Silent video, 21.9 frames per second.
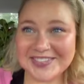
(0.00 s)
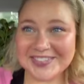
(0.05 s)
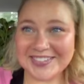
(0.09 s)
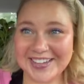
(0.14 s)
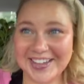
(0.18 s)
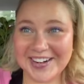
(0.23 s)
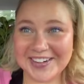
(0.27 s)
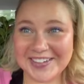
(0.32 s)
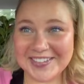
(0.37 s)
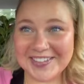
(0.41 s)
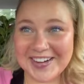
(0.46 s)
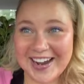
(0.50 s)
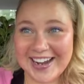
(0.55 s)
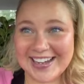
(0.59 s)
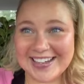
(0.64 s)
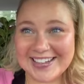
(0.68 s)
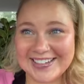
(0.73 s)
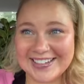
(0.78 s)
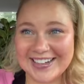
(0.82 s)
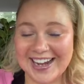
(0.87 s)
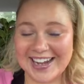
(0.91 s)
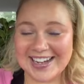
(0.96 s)
All right,
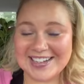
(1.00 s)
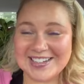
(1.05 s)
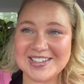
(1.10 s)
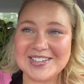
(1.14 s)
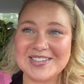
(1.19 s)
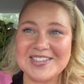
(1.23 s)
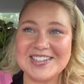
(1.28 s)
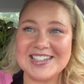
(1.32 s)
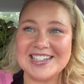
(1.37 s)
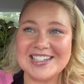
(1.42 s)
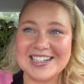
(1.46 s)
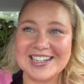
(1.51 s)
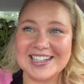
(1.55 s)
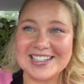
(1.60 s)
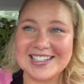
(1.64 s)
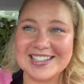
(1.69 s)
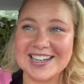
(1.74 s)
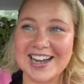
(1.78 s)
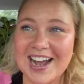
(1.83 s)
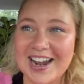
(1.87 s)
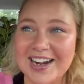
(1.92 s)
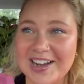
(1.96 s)
you guys, we
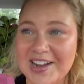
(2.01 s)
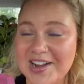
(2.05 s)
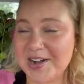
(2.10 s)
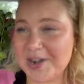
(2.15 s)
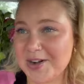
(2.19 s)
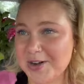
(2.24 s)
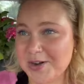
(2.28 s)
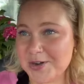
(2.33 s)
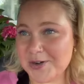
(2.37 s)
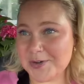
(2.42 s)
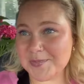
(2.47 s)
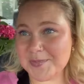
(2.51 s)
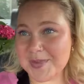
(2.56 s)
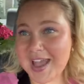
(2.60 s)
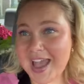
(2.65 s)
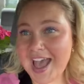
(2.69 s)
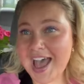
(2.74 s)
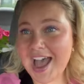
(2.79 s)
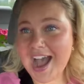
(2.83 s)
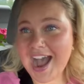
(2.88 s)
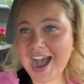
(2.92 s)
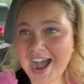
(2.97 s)
just got home.
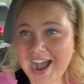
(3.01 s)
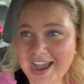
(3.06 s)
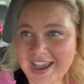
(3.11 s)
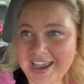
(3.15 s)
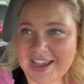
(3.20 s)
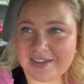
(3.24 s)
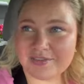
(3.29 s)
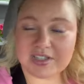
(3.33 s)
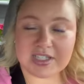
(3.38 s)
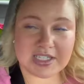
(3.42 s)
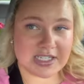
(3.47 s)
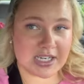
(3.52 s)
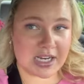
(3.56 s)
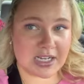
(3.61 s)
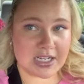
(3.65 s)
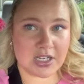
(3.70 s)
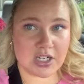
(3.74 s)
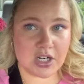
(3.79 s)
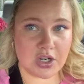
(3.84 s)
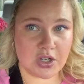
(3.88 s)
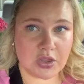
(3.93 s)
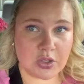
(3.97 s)
I have
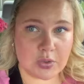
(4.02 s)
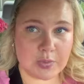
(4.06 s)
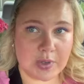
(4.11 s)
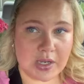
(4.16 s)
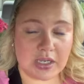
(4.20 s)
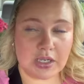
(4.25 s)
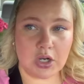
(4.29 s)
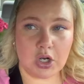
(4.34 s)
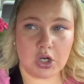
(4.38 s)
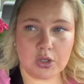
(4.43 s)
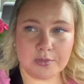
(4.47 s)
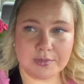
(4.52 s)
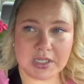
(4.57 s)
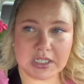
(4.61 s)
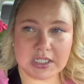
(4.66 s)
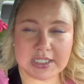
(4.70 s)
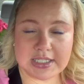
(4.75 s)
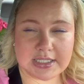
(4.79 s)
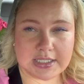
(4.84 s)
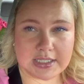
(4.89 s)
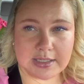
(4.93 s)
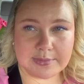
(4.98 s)
decided on the way home that
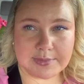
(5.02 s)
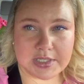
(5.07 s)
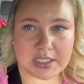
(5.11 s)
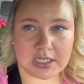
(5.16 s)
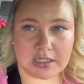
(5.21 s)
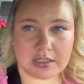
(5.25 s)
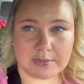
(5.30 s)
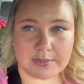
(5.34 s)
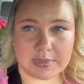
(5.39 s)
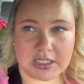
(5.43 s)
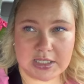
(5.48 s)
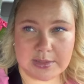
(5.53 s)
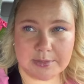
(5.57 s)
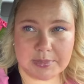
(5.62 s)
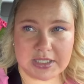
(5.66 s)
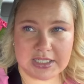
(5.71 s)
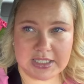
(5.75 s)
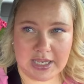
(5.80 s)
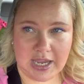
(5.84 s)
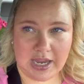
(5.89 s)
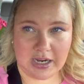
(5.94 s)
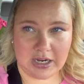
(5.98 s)
his name is going to be
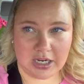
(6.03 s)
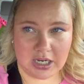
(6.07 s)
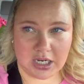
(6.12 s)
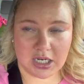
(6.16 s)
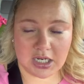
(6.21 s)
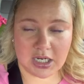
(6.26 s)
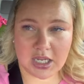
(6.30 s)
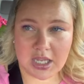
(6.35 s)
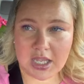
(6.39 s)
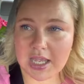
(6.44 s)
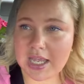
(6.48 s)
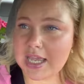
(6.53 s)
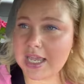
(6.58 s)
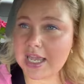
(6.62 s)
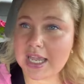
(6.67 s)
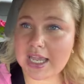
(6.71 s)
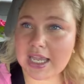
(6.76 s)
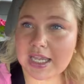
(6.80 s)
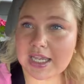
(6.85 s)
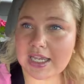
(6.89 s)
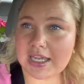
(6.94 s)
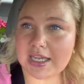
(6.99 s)
Pierre,
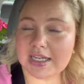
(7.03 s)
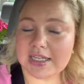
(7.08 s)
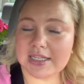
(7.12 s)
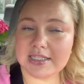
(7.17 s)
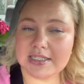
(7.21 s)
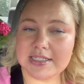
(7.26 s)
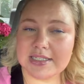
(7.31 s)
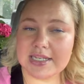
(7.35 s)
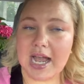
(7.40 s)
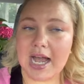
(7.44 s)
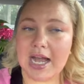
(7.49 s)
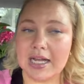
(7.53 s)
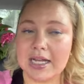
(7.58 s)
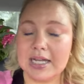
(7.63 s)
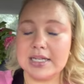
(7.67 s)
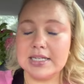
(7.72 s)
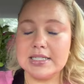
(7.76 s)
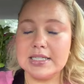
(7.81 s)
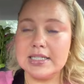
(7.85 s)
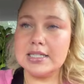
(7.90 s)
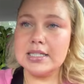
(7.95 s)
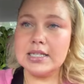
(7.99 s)
and I
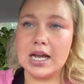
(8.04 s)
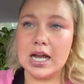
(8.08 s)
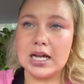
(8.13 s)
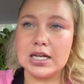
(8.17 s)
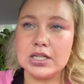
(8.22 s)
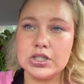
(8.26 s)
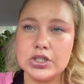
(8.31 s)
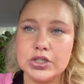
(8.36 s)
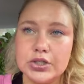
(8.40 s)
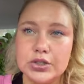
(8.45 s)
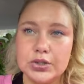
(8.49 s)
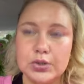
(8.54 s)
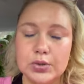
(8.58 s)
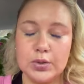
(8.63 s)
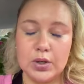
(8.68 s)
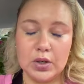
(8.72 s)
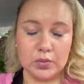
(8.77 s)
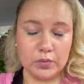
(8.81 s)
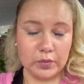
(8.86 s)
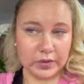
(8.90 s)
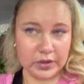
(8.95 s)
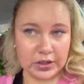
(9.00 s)
did not do
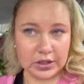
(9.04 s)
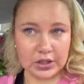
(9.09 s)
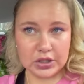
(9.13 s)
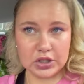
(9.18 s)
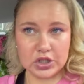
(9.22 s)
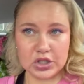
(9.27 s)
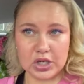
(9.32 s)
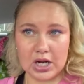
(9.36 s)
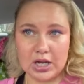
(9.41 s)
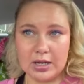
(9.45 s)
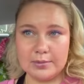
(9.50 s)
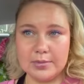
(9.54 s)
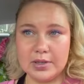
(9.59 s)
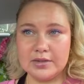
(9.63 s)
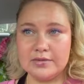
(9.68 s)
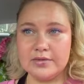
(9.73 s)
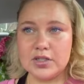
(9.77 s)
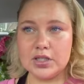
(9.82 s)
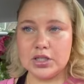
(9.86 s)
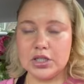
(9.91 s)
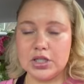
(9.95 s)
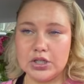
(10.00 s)
a really good job of
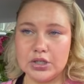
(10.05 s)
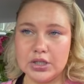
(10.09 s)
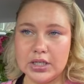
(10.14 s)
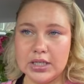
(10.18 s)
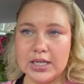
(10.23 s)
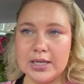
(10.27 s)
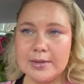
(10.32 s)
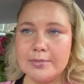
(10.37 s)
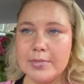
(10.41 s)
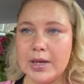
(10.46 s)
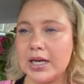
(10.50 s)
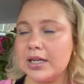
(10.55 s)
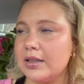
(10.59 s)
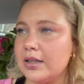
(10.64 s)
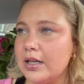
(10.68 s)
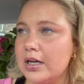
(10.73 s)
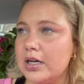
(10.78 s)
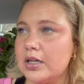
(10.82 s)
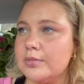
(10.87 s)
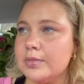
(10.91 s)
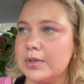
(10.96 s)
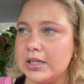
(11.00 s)
securing him back
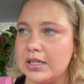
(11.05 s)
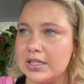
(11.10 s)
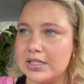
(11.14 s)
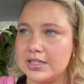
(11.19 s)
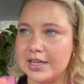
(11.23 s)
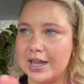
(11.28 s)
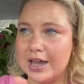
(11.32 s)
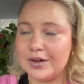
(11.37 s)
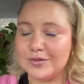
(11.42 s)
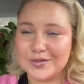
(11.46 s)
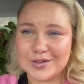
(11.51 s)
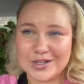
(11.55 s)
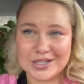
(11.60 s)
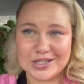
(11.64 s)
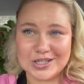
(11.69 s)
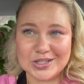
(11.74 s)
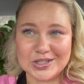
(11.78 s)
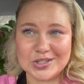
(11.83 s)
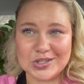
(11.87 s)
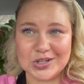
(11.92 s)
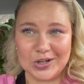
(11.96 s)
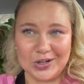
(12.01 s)
there because
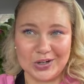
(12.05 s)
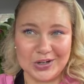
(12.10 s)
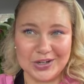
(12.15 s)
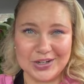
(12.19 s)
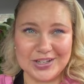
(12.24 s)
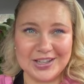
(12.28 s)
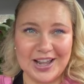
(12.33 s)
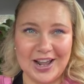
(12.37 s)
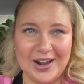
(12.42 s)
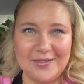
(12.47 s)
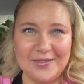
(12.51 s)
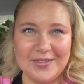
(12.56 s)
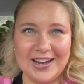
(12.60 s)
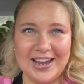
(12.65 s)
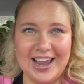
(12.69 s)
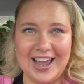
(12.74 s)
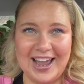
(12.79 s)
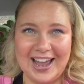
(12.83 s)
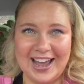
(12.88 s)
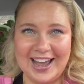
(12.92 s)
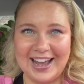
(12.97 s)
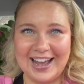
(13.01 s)
every turn that we
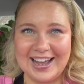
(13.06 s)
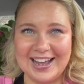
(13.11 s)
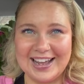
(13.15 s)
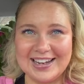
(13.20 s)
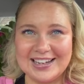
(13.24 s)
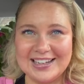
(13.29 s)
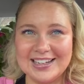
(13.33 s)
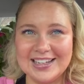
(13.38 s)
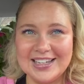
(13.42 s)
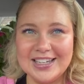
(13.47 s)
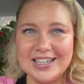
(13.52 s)
had,